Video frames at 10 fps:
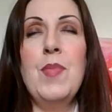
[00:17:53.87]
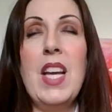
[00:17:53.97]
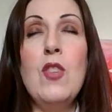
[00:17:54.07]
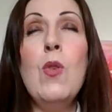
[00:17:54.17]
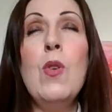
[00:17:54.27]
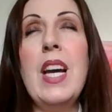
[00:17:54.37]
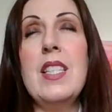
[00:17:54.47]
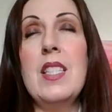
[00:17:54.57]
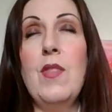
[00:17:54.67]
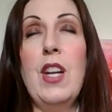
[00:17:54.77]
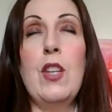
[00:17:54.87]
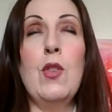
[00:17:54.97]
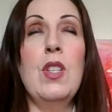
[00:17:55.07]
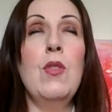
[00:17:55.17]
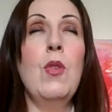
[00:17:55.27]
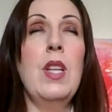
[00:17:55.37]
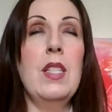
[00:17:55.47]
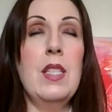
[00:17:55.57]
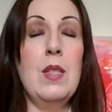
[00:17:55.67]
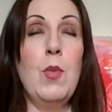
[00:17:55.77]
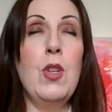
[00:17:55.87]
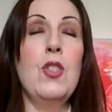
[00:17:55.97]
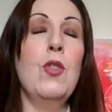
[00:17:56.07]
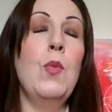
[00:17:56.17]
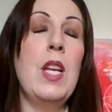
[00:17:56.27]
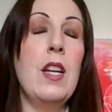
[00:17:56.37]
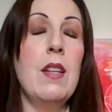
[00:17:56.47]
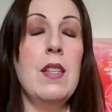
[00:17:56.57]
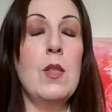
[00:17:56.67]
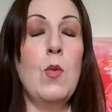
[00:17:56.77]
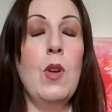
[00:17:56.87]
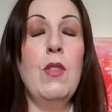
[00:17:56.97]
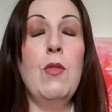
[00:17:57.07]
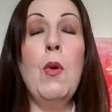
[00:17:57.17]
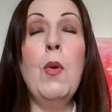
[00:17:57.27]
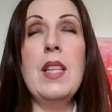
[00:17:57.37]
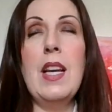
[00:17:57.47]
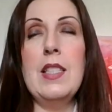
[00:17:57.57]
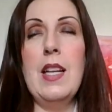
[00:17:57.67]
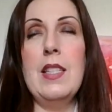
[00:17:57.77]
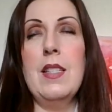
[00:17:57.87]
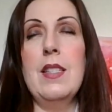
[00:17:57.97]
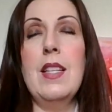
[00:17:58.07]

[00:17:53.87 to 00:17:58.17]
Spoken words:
And all that is very good, and all that is spiritual. We hear this one throwing that at us.